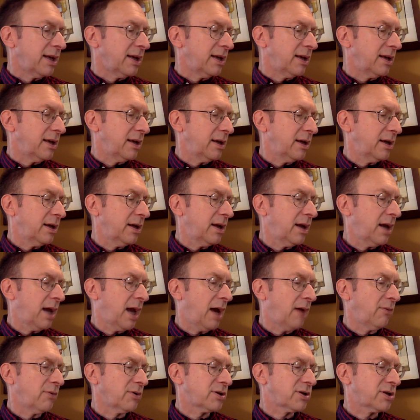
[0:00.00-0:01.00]

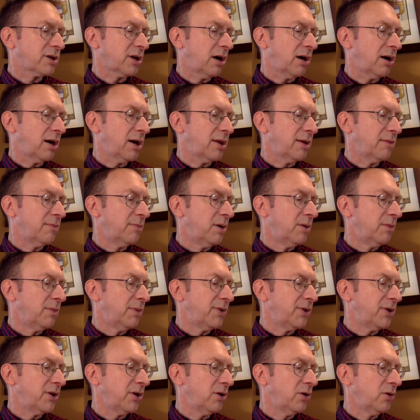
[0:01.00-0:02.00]
I was sorry the moment the